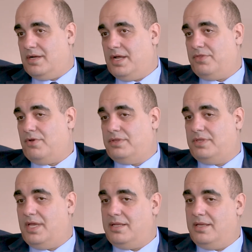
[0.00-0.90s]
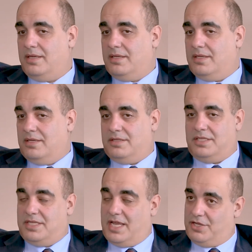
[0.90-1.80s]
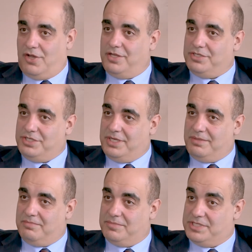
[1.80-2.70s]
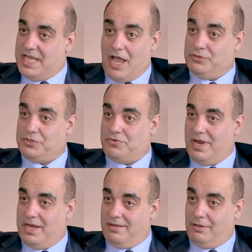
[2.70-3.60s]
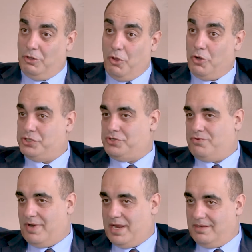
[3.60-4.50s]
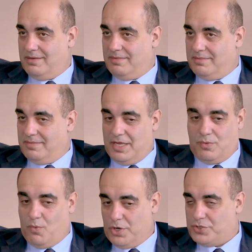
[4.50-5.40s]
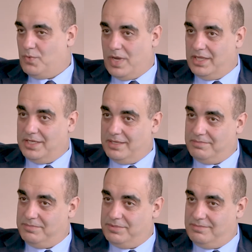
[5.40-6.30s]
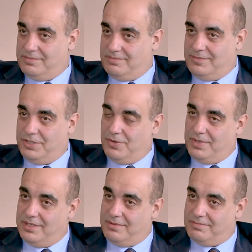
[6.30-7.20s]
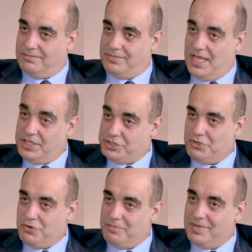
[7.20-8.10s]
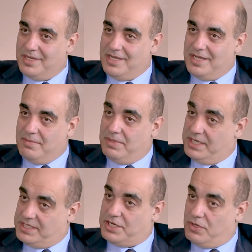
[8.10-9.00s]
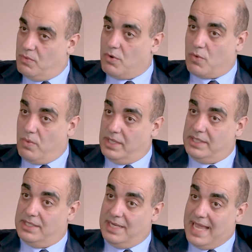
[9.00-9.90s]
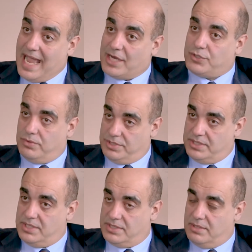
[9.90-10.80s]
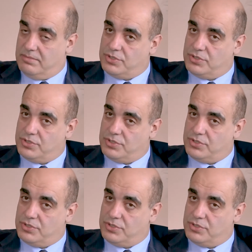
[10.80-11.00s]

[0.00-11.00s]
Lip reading: I thought that the technology sounds great, looks great, it works well in a, in a test tube, but is it going to work well in an actual system?